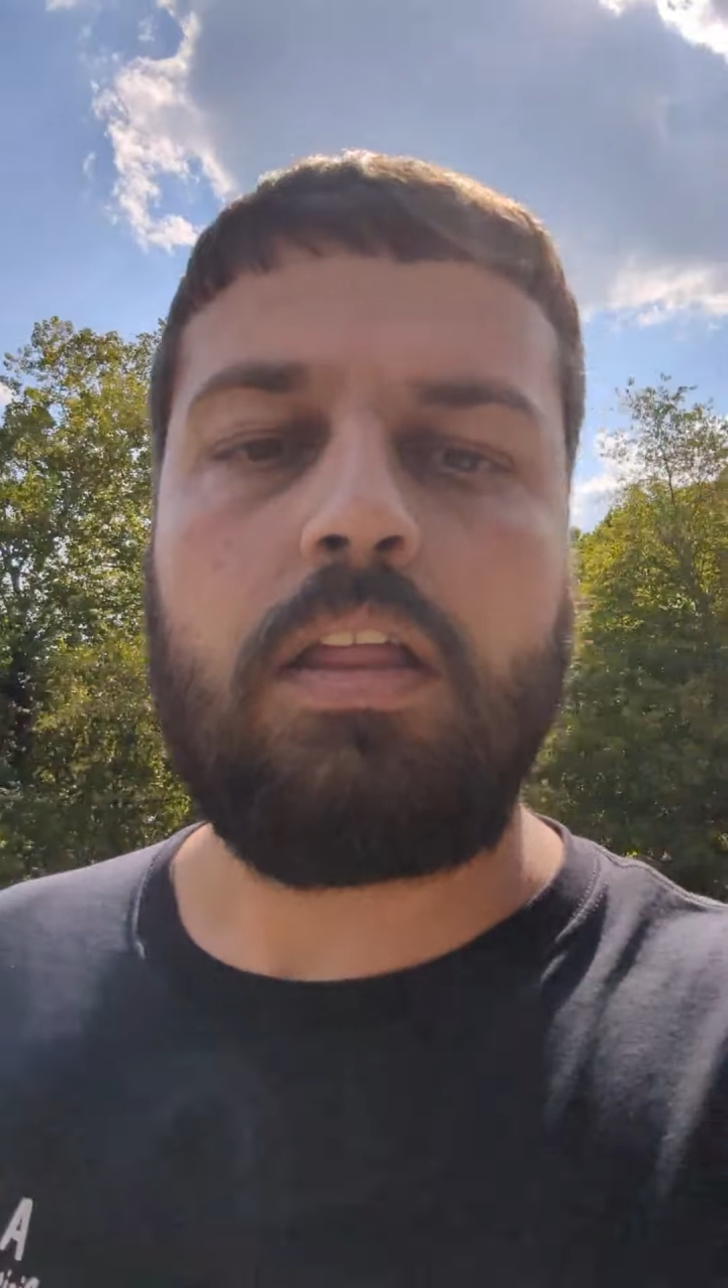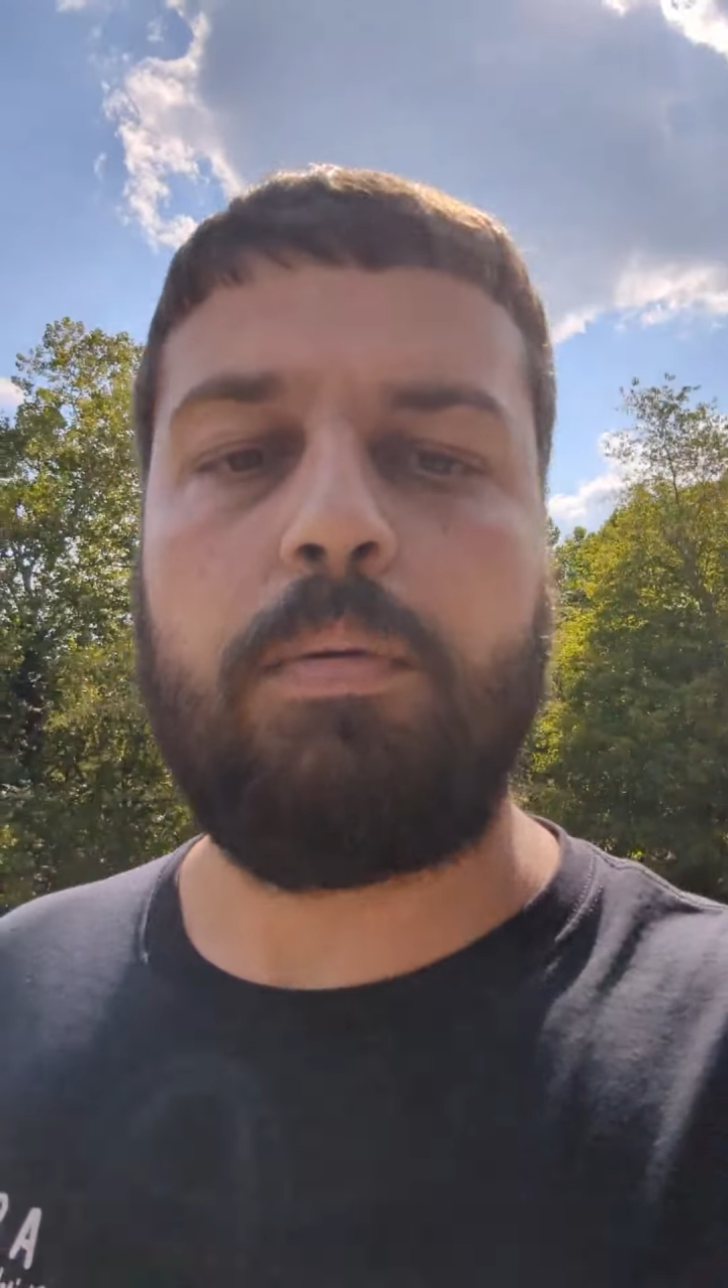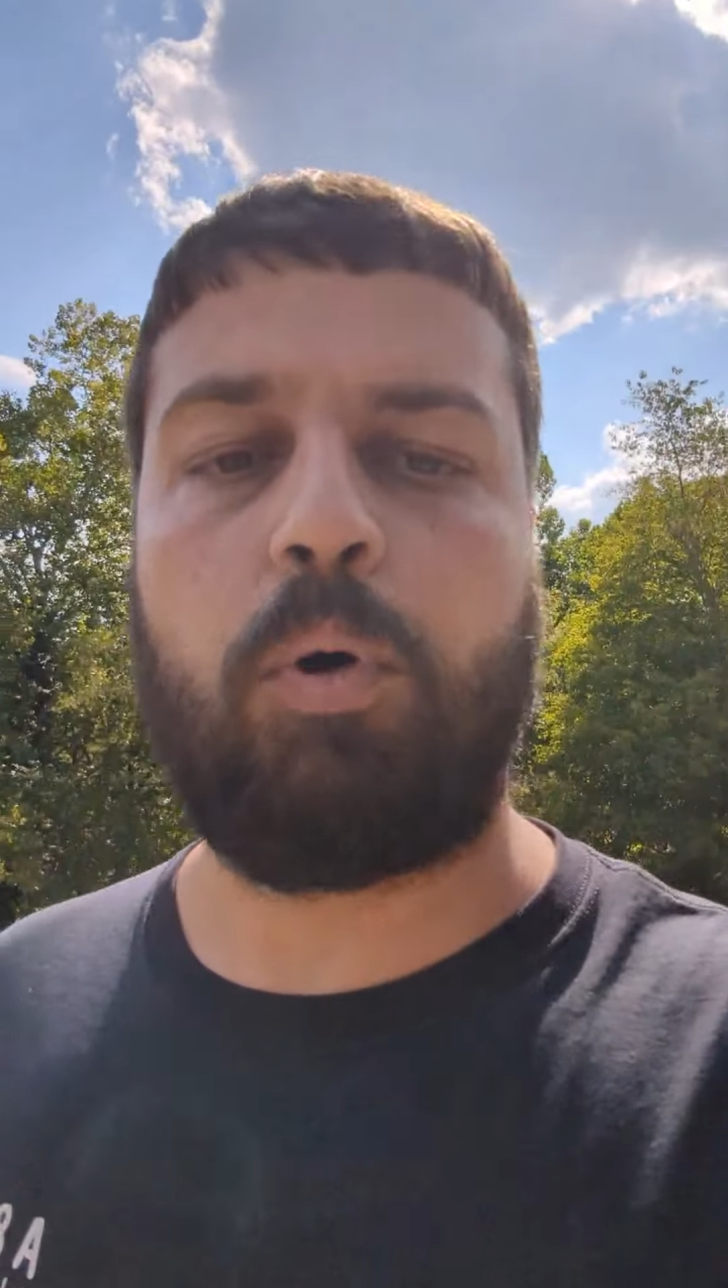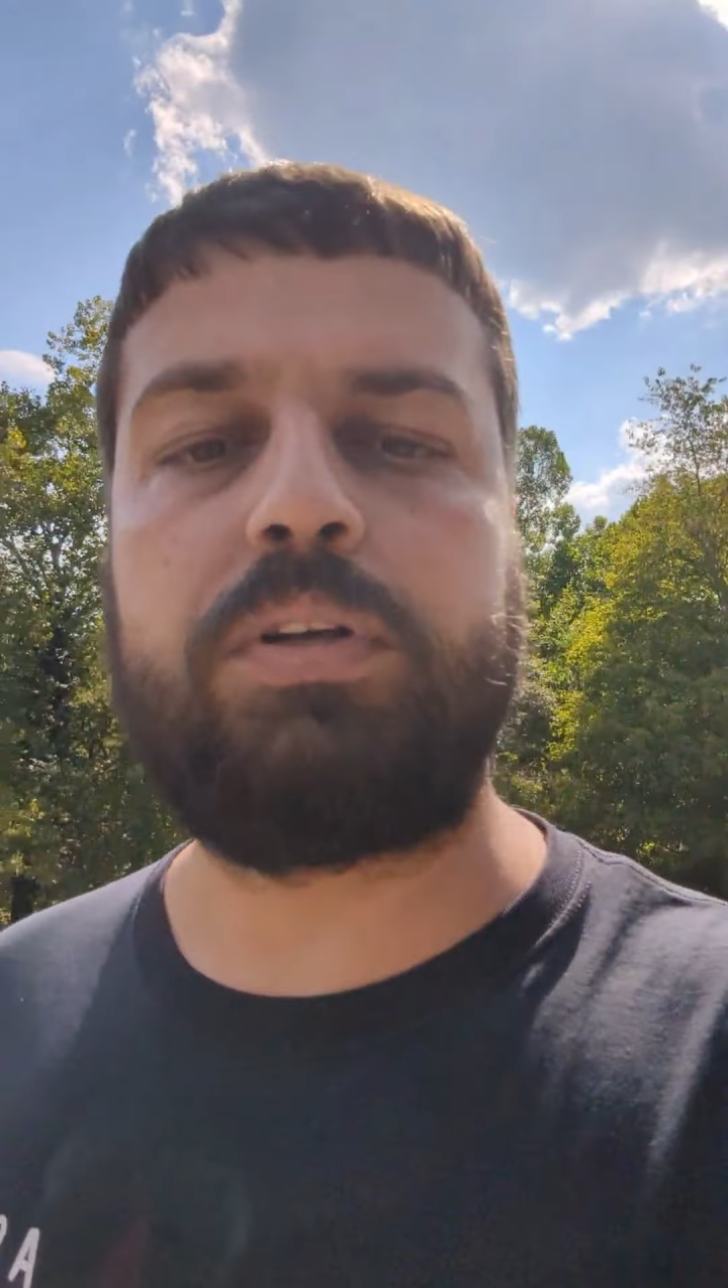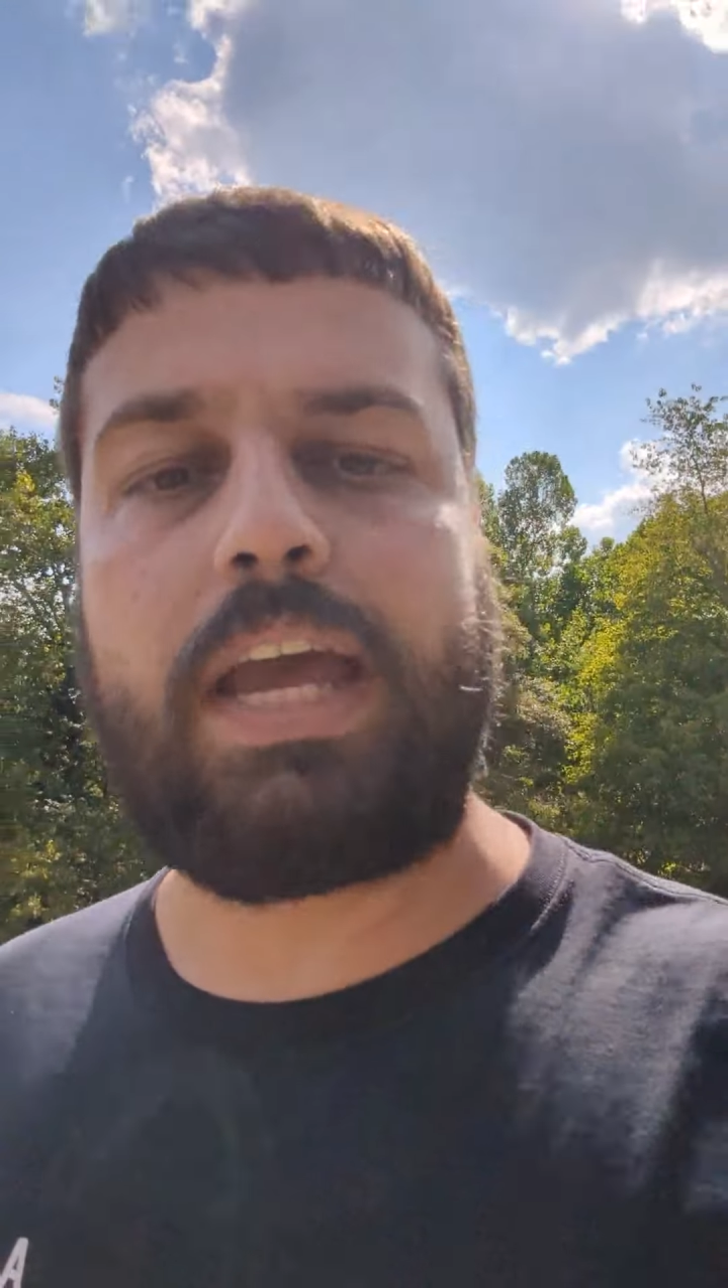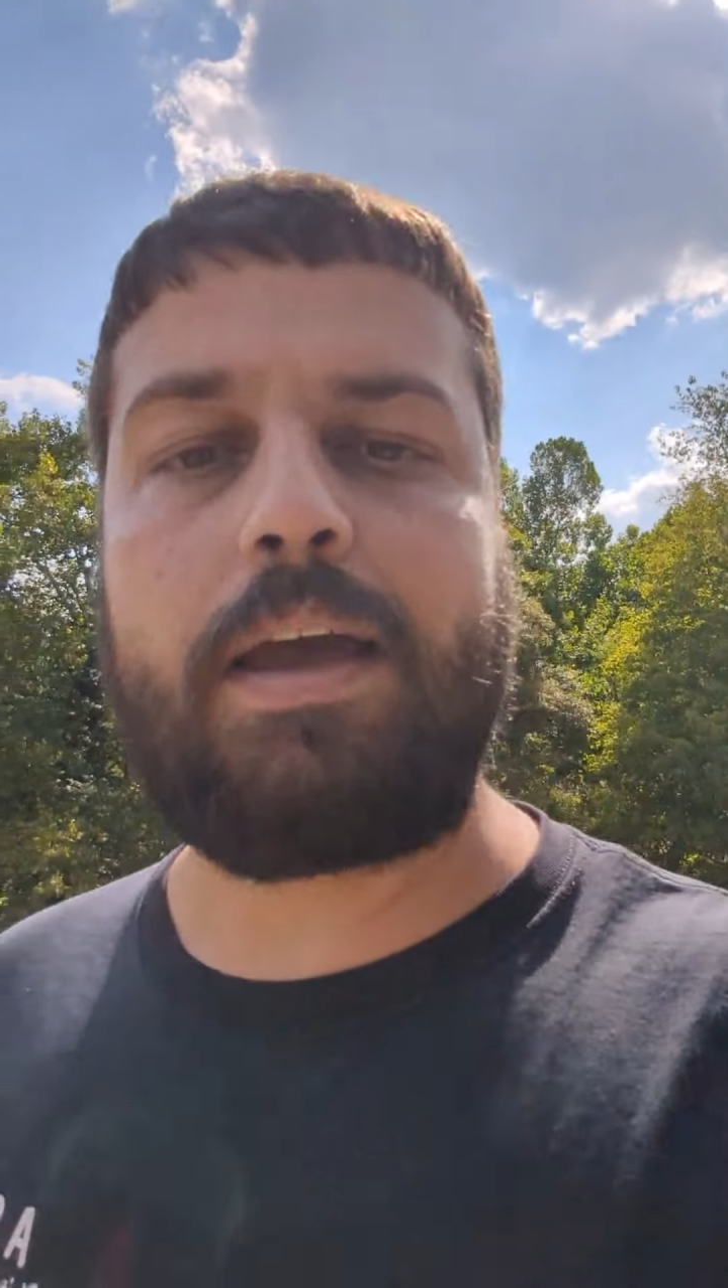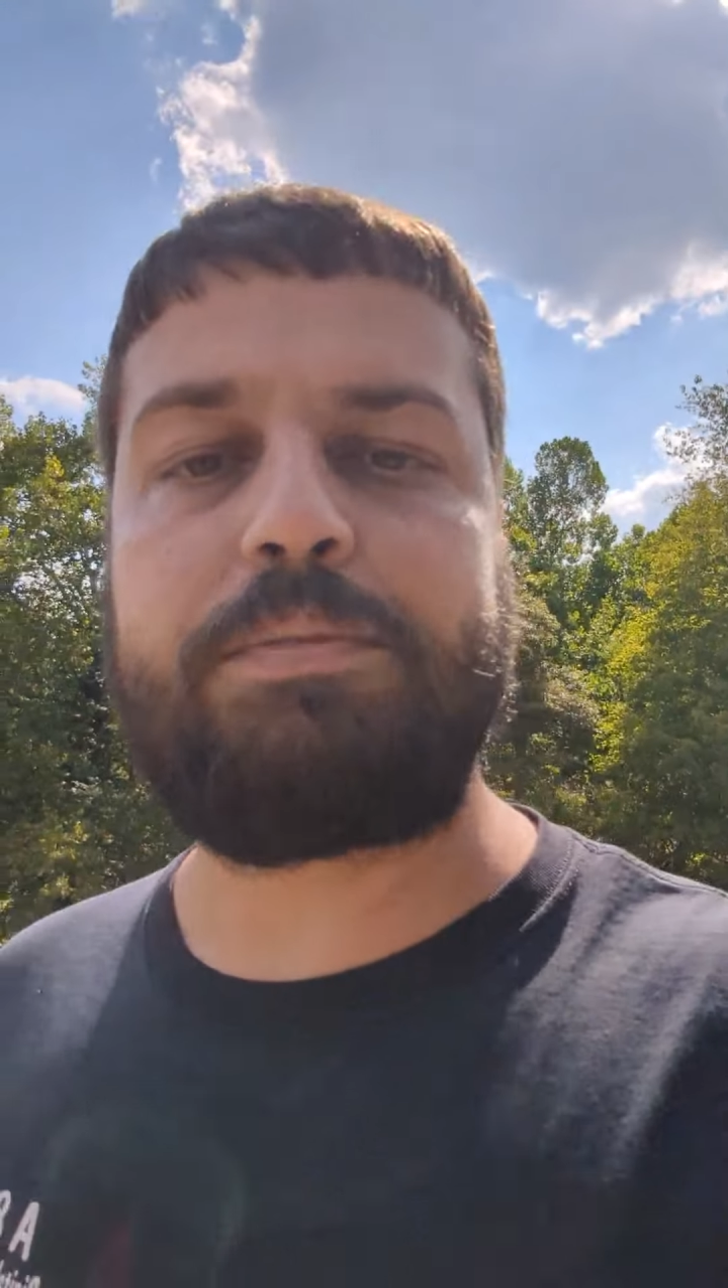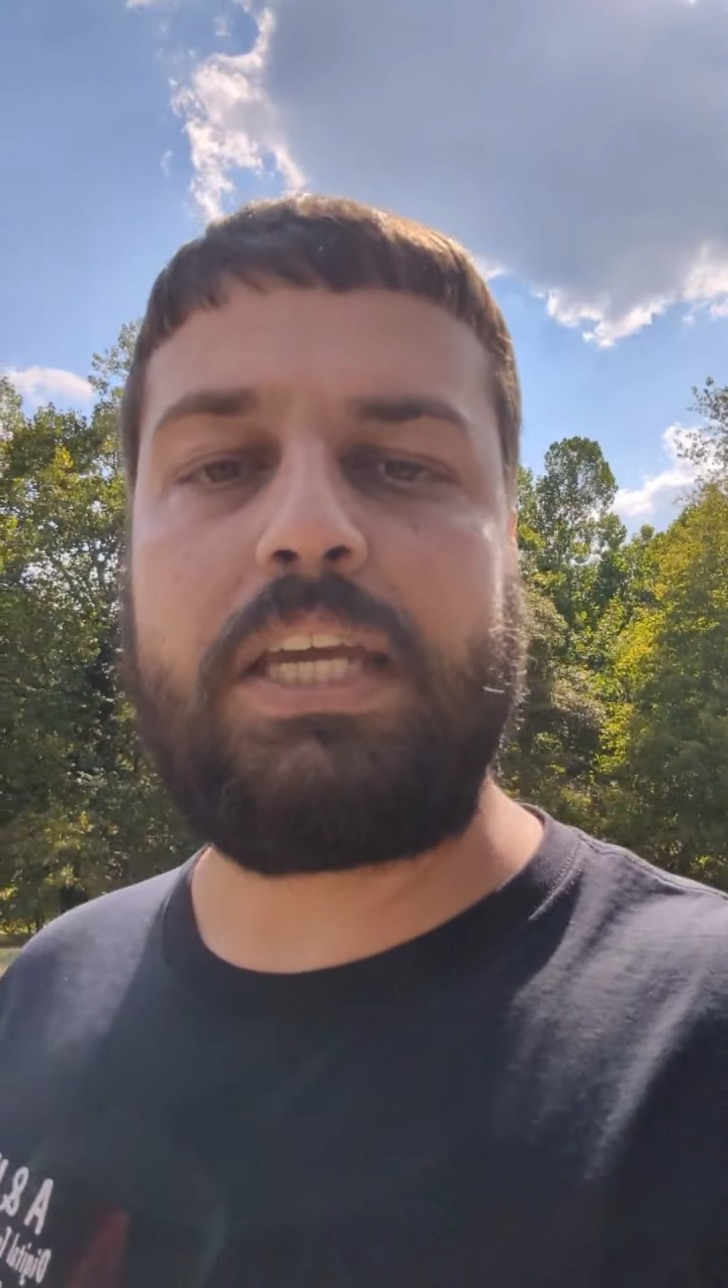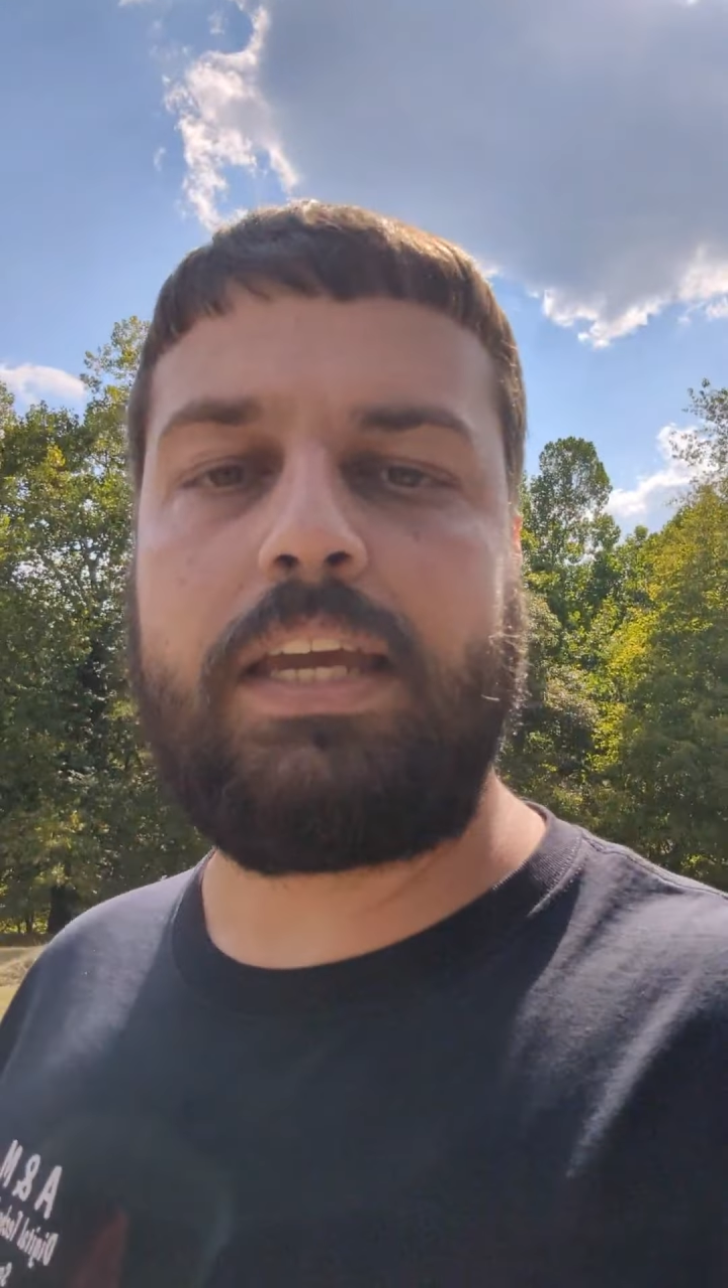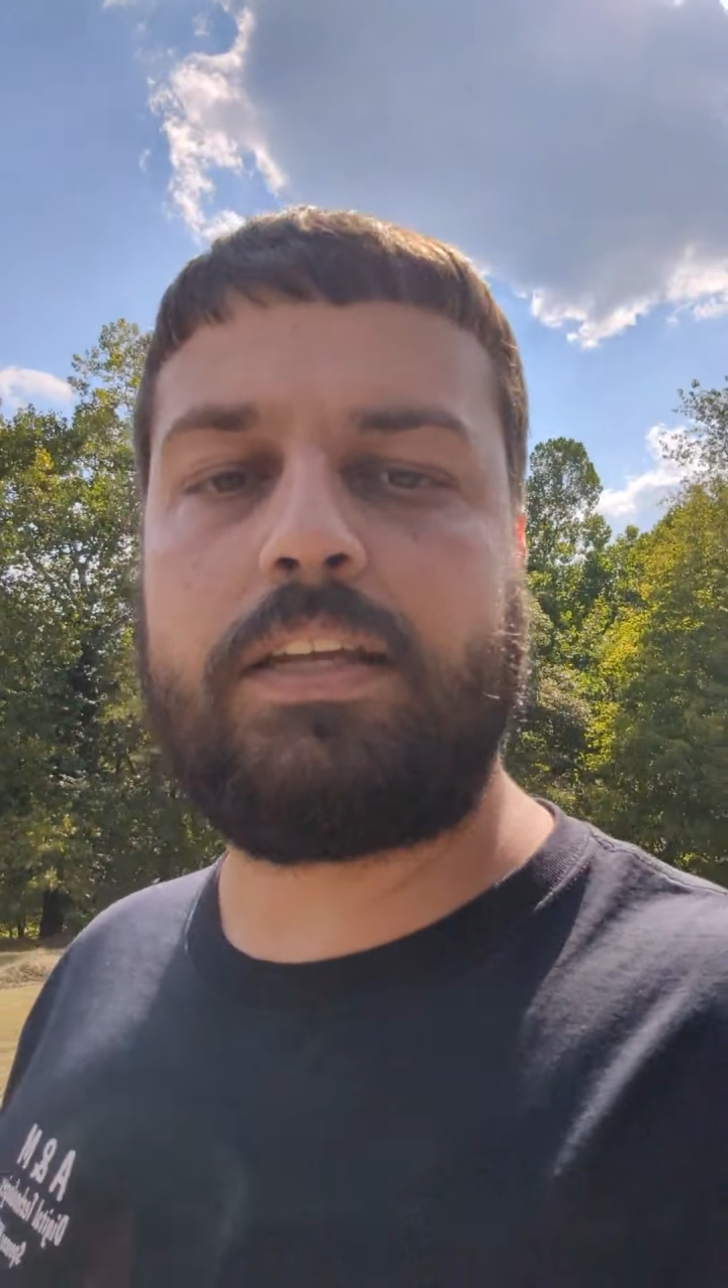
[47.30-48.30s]
The more
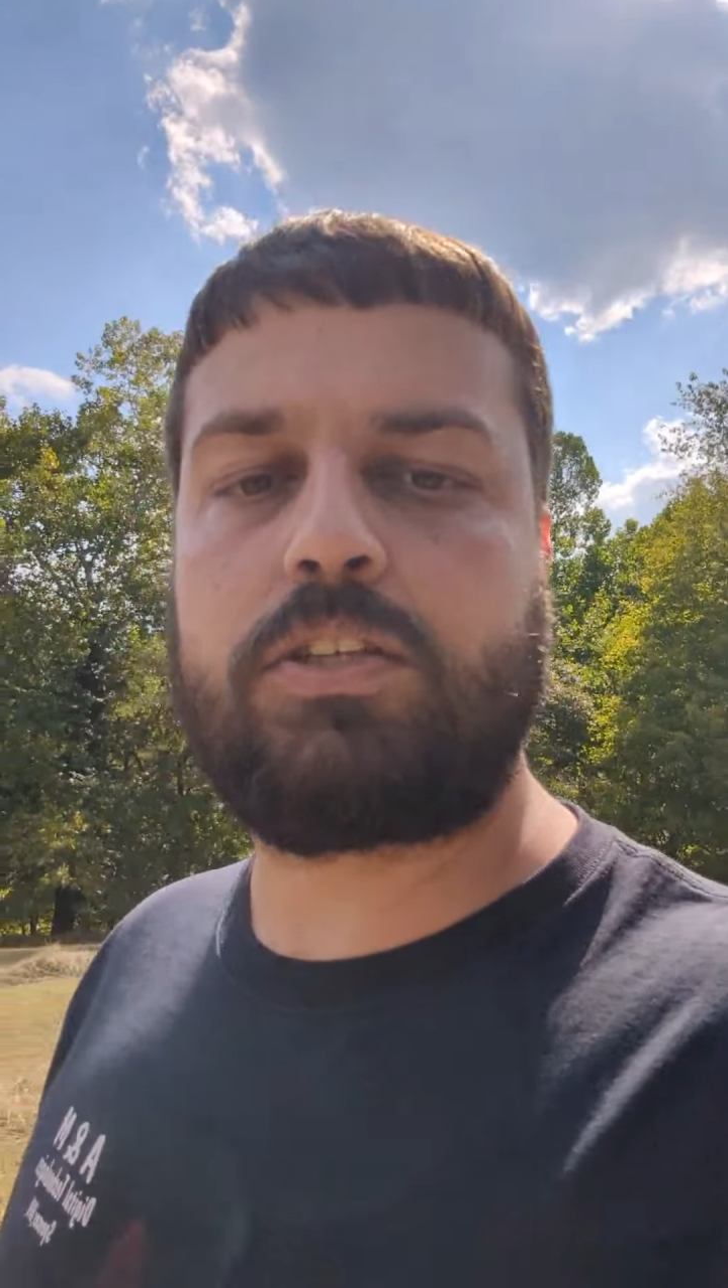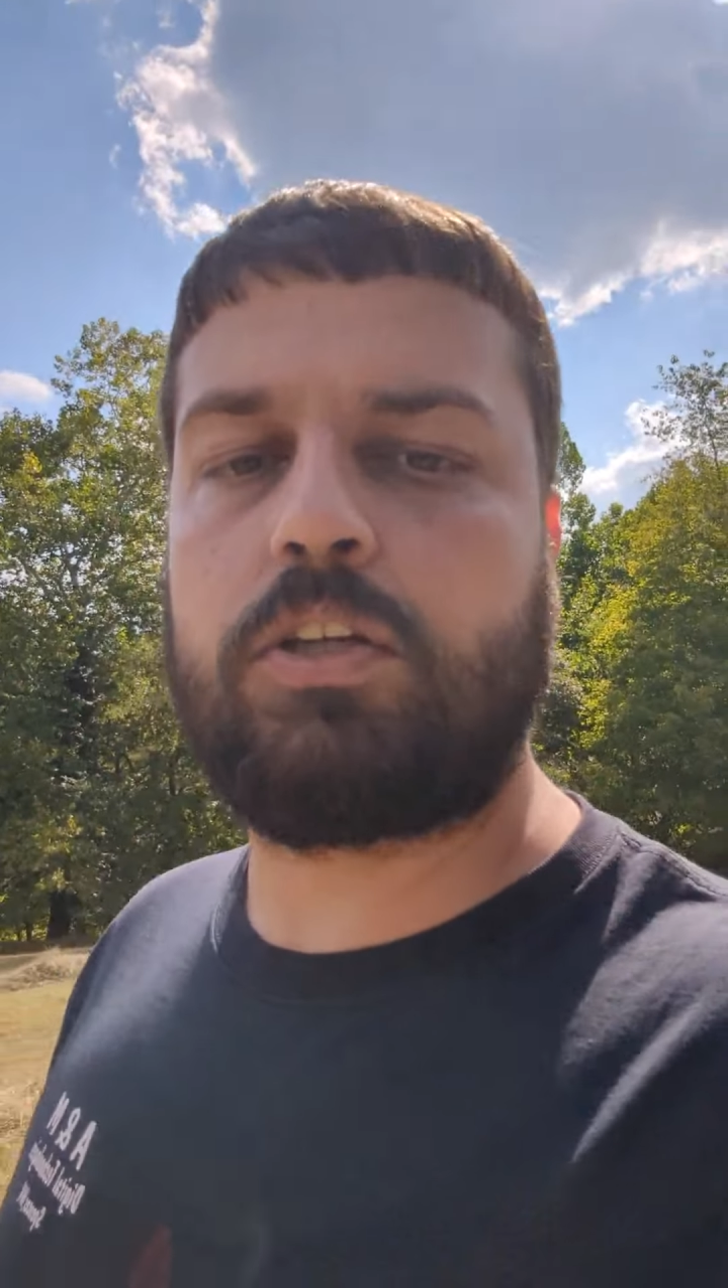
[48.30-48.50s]
taps he gets